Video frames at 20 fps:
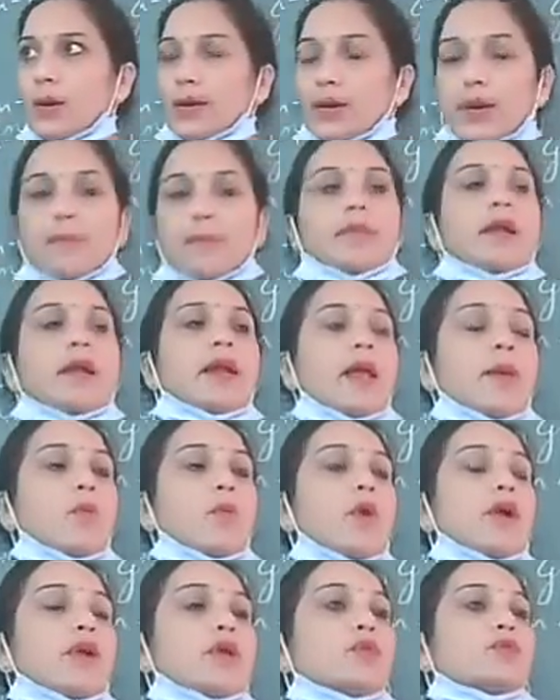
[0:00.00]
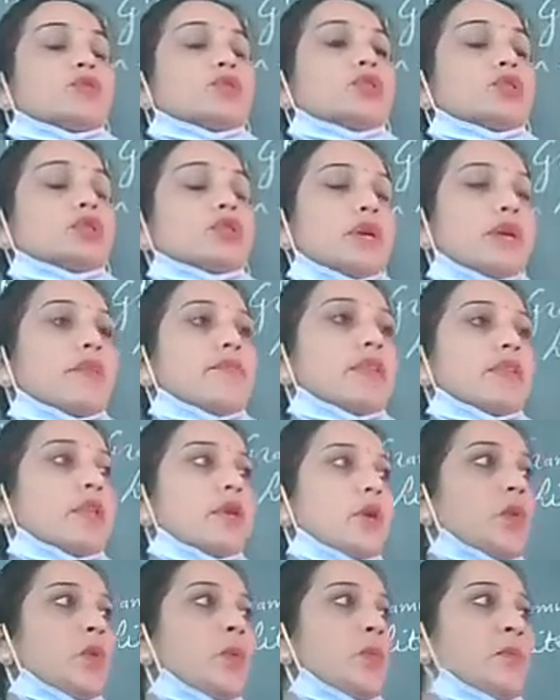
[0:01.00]
tip that I'm going to share with
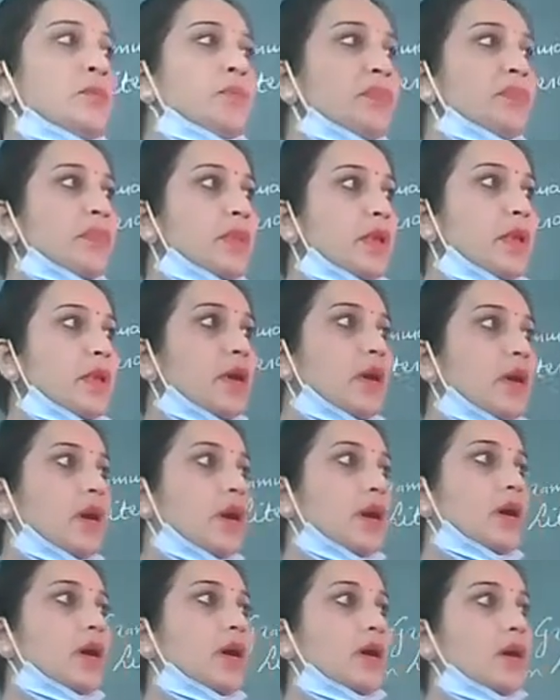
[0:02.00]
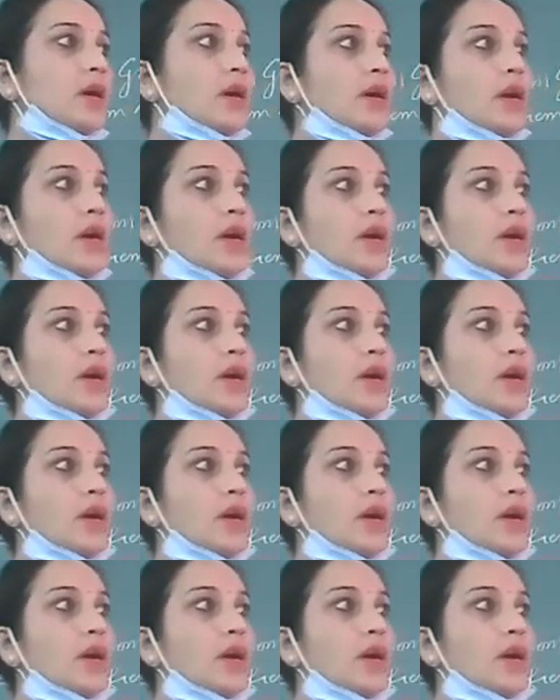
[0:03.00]
you? When